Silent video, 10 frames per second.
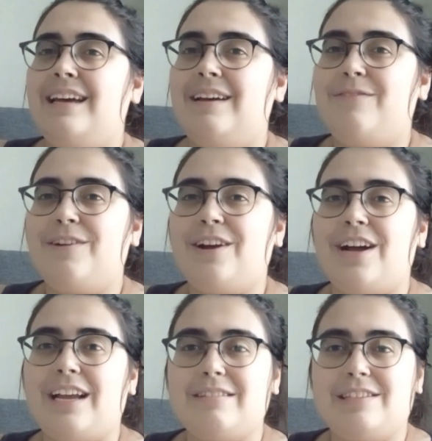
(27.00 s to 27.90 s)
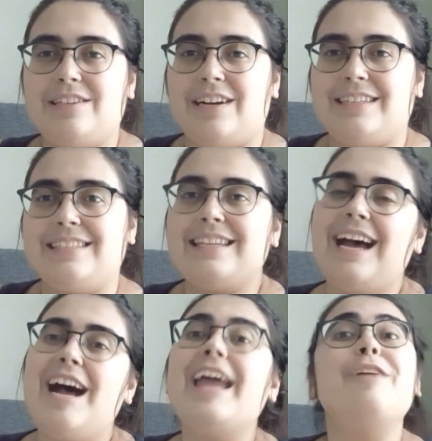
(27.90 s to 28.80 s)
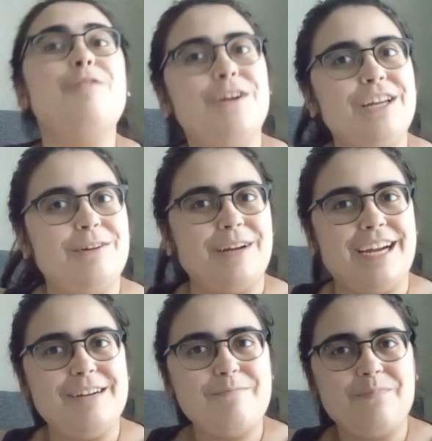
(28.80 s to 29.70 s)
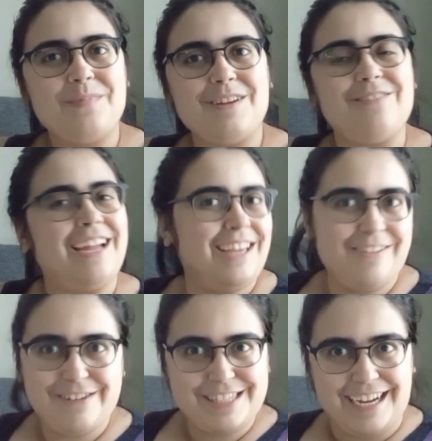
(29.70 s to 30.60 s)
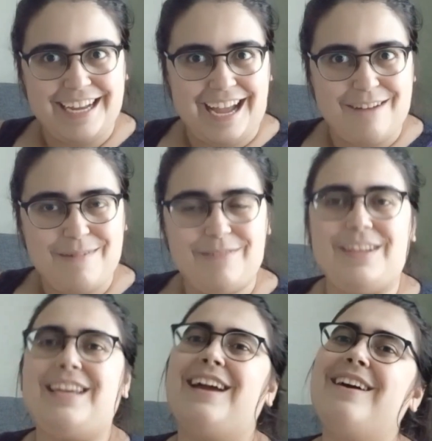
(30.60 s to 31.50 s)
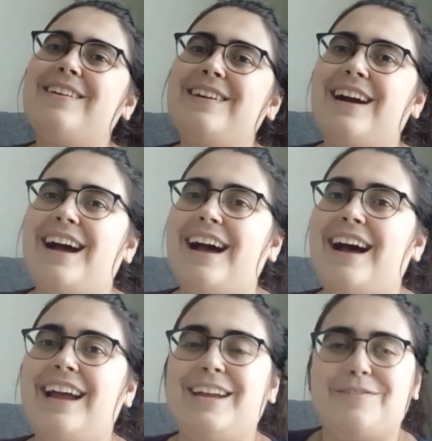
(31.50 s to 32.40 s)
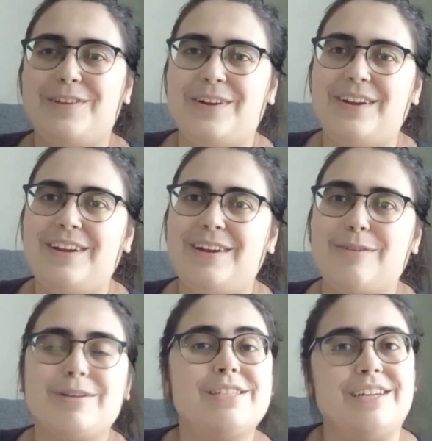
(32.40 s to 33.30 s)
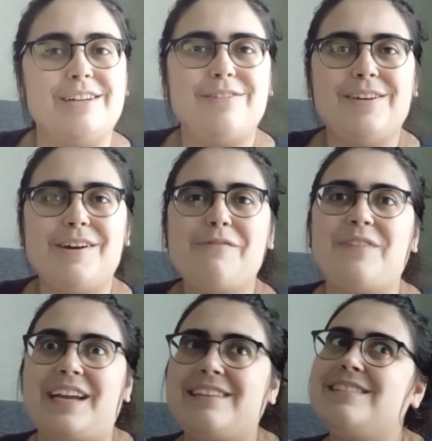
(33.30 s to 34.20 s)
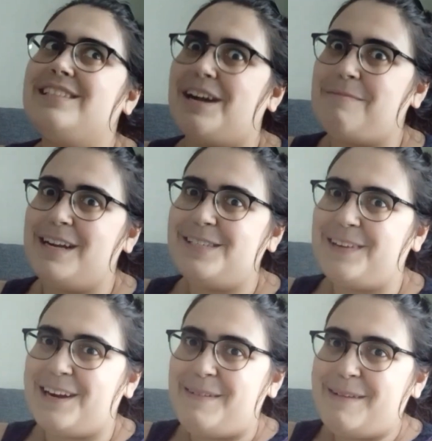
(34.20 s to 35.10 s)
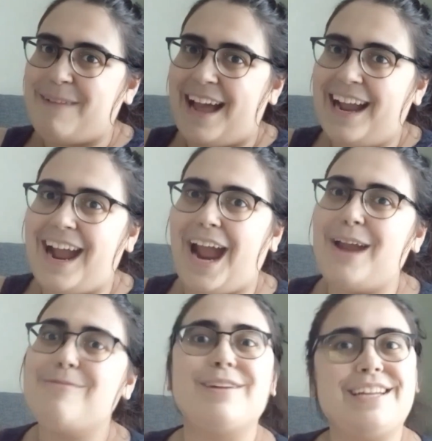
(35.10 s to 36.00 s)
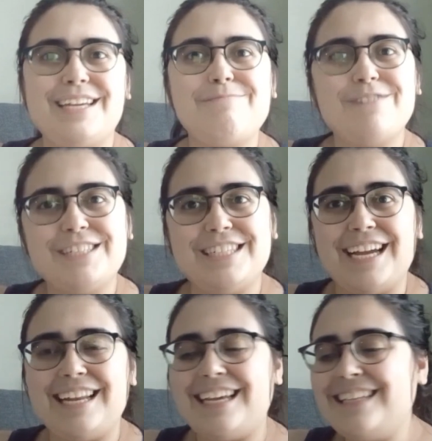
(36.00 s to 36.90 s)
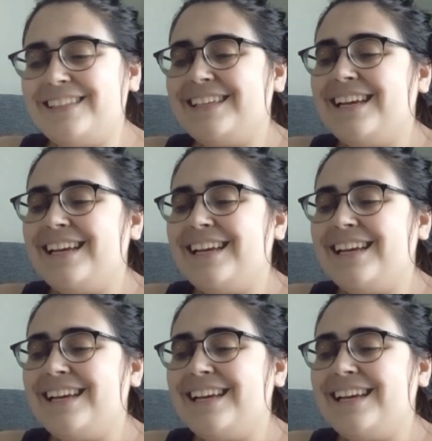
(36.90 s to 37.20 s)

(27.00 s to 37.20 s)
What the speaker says: forgot how to start this. If you're new here, thank you for checking out my video. If you're returning viewer, thank you so much for coming back. I really appreciate it.